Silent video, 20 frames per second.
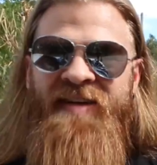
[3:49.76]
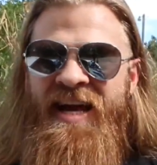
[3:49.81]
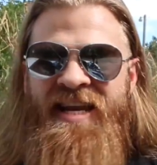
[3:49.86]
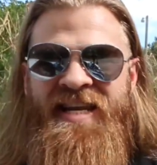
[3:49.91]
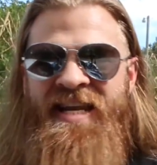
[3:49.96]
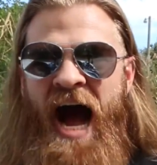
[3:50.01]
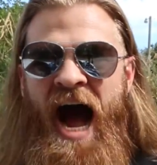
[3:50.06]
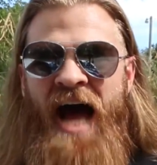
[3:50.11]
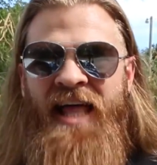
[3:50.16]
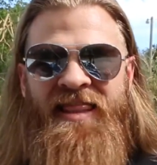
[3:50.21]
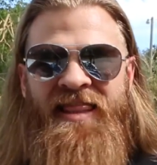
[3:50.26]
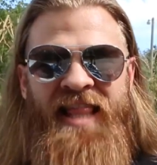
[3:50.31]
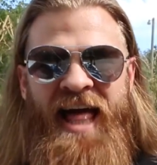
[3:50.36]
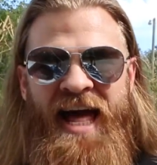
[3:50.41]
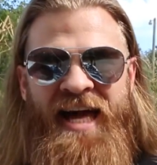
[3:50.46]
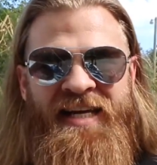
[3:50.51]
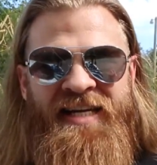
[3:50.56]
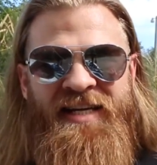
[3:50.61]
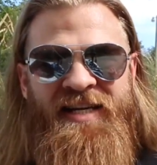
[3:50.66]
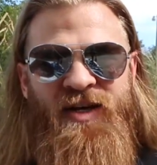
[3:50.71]
not
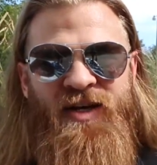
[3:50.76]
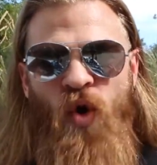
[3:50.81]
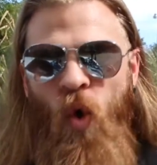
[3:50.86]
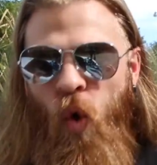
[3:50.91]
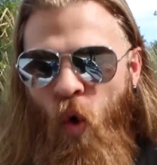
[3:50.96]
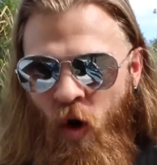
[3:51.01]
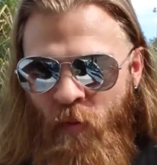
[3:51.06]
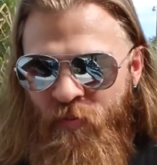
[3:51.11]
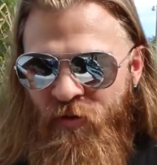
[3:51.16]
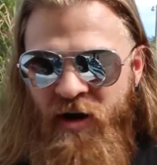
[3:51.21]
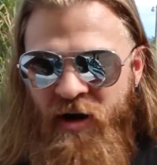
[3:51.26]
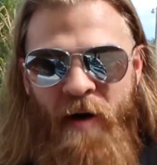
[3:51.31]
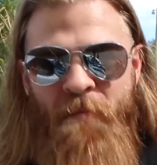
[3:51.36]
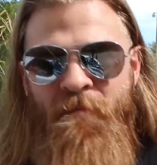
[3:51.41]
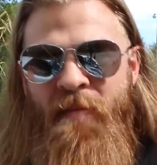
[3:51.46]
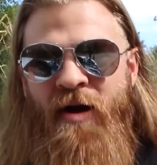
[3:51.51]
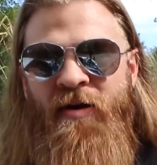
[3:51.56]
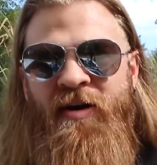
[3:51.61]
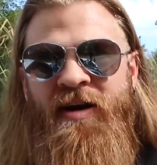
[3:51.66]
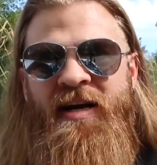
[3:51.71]
let corporate
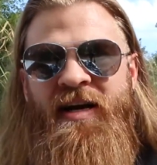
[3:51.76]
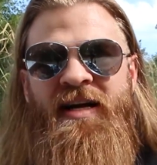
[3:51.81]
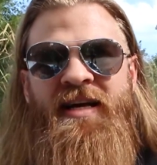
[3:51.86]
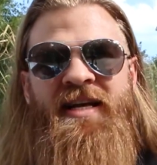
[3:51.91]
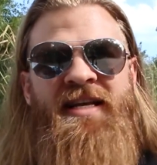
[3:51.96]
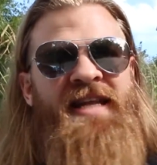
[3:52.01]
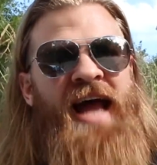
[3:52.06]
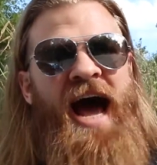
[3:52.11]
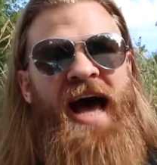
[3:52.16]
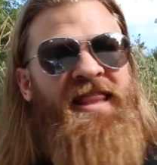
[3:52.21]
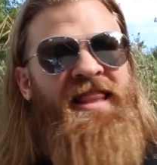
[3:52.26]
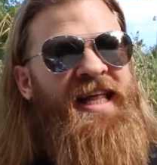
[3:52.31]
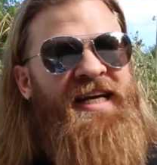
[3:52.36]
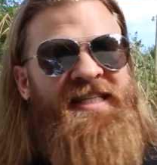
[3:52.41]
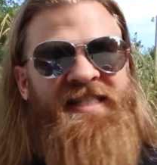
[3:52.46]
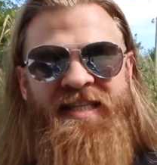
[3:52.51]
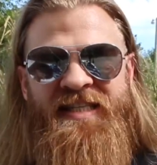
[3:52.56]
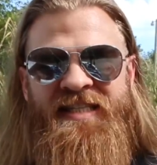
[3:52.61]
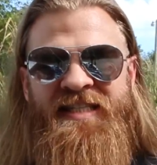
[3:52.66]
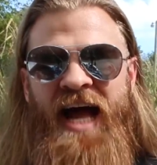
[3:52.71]
America, not
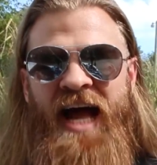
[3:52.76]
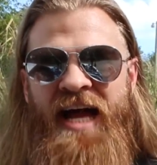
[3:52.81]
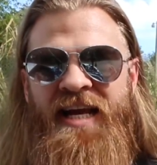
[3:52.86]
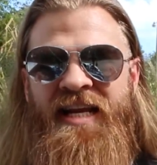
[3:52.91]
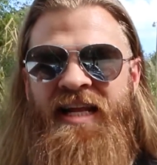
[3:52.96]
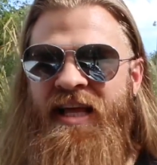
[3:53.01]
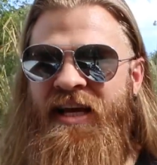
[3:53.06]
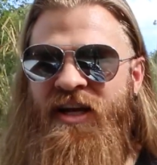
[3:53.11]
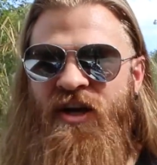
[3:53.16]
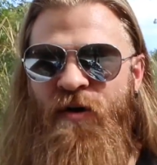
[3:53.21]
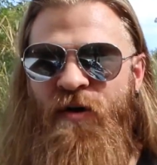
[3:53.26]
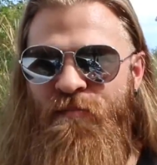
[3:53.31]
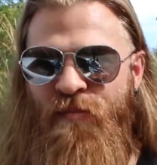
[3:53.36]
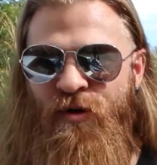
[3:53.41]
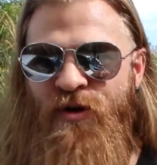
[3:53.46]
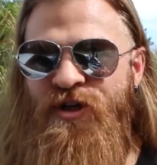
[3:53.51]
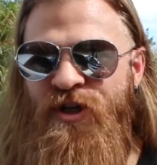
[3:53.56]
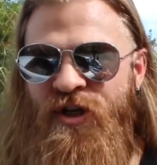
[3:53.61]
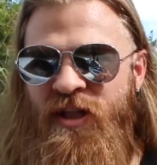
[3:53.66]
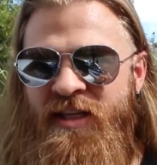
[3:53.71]
let society, not let
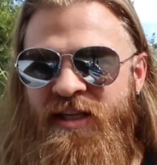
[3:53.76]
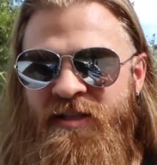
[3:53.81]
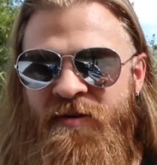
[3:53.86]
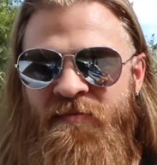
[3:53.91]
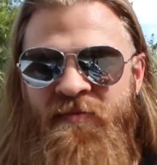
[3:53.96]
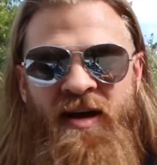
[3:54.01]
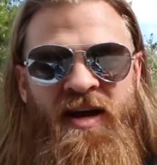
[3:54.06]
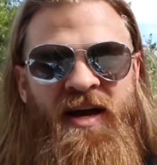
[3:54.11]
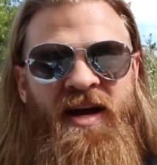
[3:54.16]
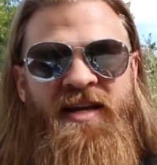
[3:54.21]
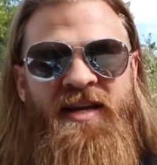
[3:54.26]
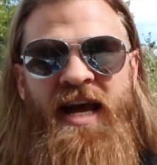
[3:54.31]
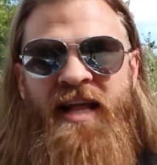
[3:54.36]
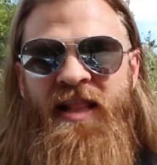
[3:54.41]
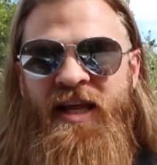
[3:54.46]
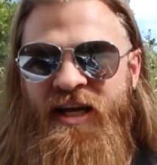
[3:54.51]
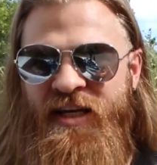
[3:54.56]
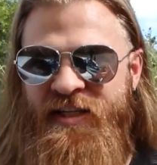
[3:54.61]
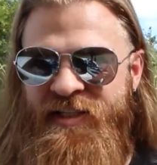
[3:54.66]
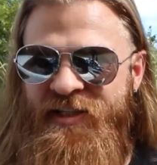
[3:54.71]
commercialism, not
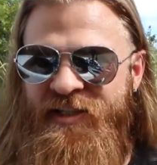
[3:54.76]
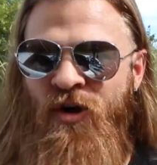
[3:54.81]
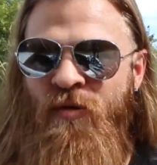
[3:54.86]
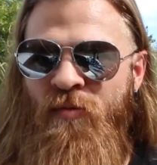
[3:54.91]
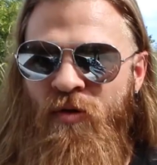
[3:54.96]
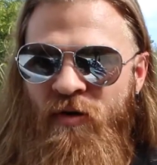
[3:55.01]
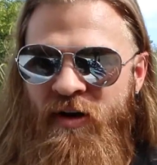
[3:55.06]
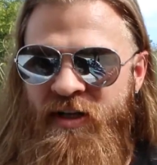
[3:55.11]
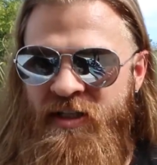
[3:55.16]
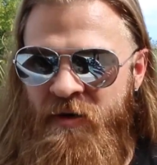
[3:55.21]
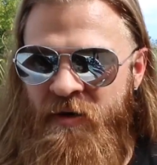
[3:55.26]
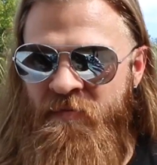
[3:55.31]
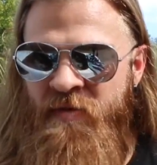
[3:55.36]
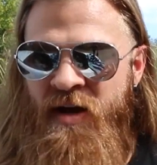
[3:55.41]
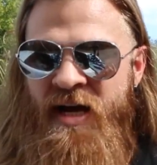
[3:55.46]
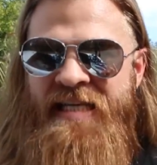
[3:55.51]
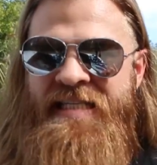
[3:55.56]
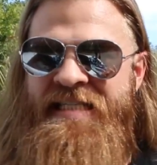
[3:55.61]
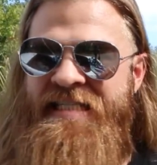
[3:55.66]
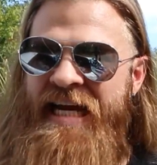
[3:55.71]
let consumerism
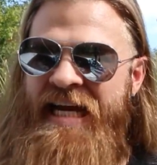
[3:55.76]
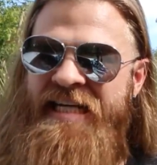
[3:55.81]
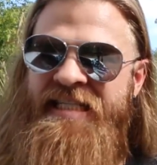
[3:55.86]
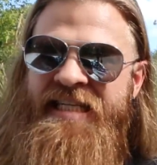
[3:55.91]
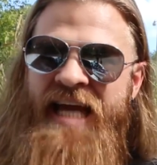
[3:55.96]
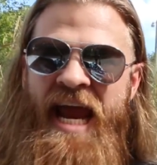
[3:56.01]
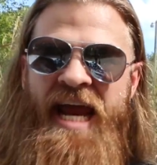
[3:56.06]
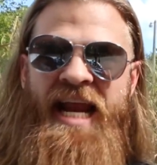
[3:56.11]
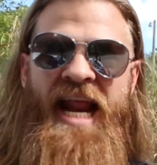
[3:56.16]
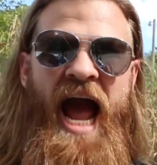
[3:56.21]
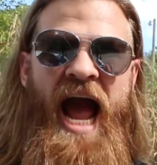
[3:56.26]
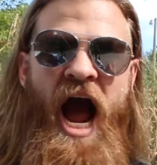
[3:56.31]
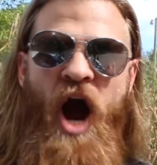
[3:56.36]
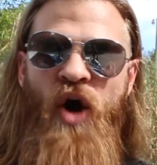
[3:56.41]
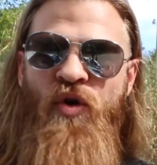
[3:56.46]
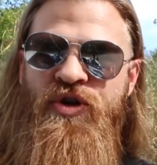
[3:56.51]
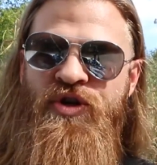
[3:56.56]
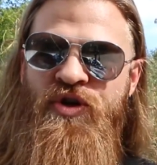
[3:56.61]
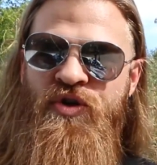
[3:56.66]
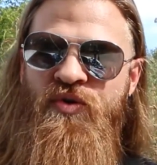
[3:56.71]
dictate
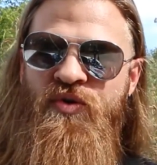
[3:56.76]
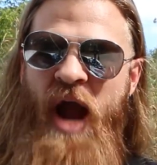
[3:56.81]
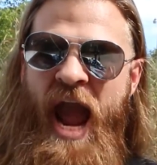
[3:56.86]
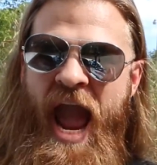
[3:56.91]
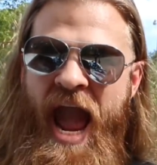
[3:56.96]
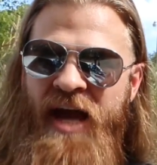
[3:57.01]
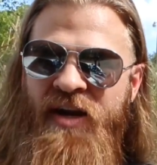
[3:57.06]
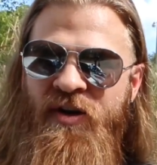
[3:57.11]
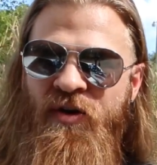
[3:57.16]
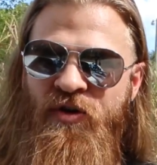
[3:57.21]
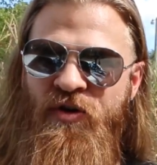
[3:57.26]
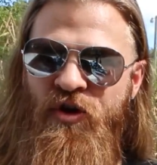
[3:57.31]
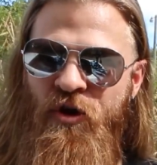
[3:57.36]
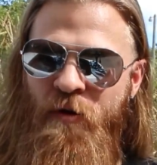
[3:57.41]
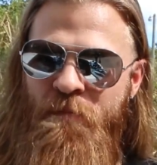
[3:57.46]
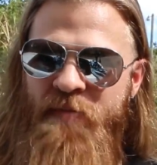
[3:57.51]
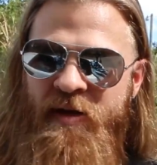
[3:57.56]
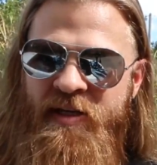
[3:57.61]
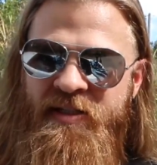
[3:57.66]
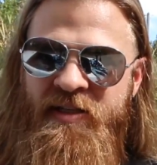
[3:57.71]
how you handle
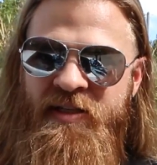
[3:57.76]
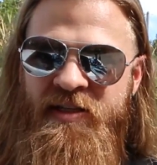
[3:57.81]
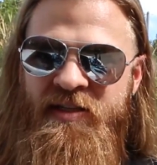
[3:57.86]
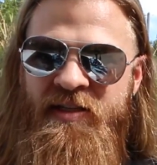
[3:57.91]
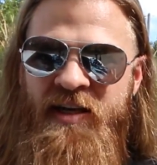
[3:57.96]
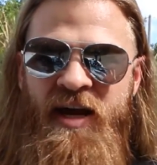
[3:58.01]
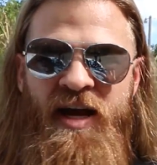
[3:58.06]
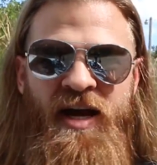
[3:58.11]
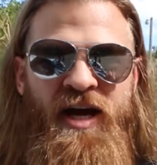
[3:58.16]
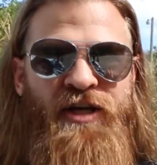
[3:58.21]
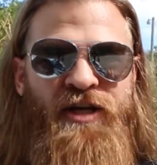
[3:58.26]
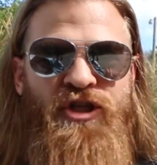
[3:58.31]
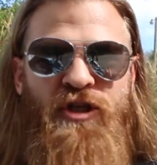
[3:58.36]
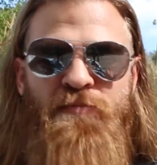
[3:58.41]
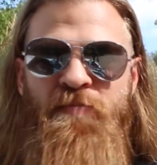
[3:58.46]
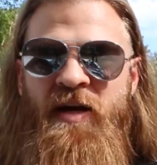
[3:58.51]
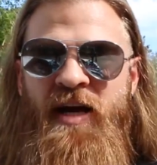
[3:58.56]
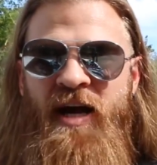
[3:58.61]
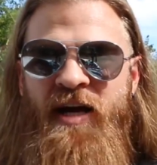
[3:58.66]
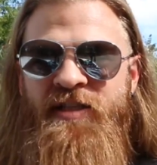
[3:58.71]
your business.
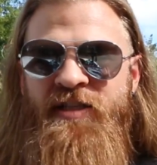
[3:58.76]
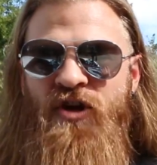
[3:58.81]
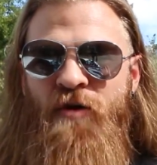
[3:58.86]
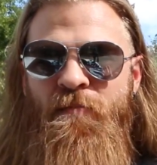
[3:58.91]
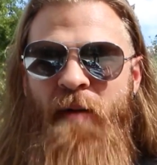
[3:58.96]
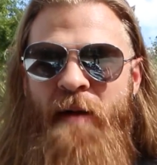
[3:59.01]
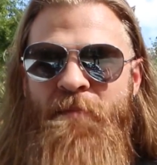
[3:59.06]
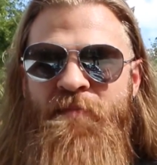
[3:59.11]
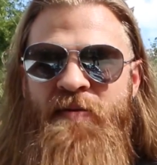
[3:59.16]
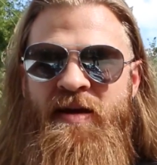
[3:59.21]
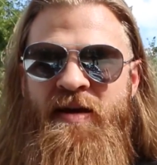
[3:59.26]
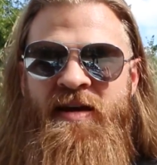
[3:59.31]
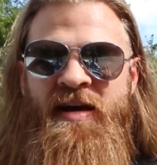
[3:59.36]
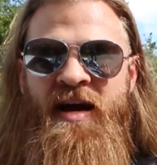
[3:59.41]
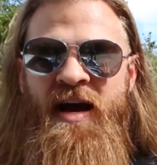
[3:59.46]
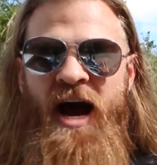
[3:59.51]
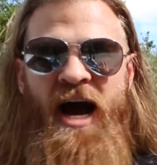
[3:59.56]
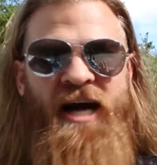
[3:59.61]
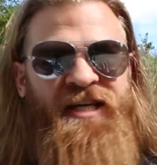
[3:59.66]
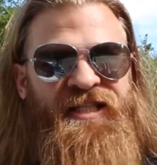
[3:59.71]
Just because there might be
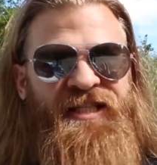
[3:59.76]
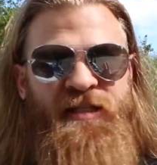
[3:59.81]
a